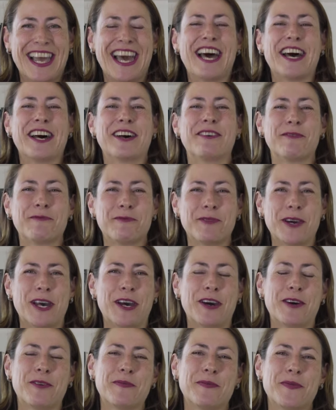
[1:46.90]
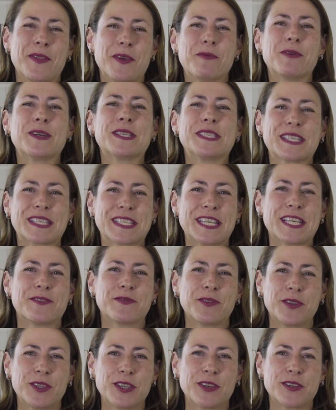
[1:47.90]
how, um, what
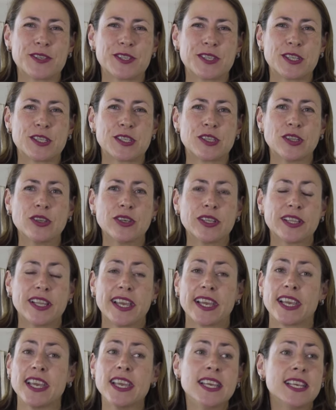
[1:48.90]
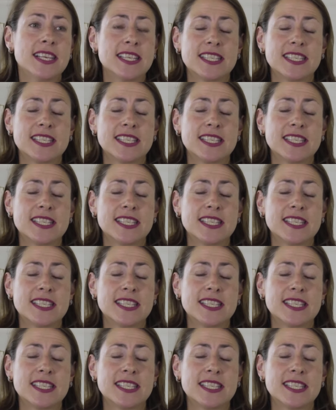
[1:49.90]
successful leaders need to look like,